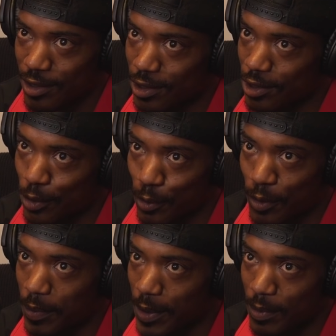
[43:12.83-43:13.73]
show
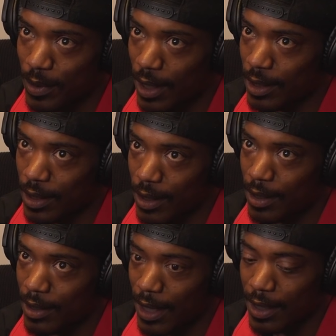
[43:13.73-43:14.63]
the people that,
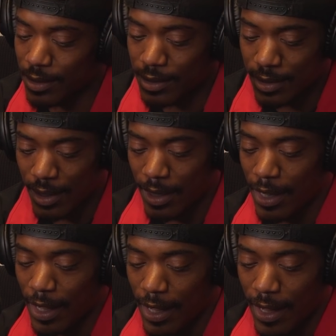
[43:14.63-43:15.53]
yeah, like
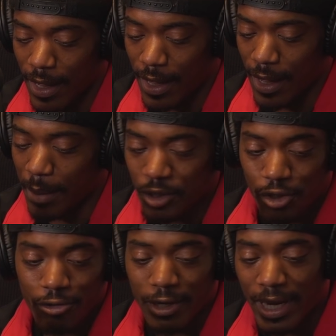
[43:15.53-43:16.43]
I'm
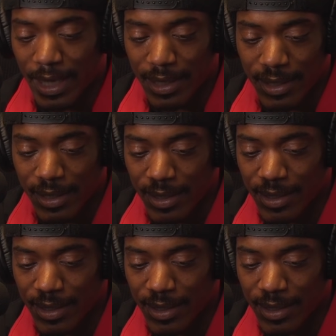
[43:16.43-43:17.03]
just creating.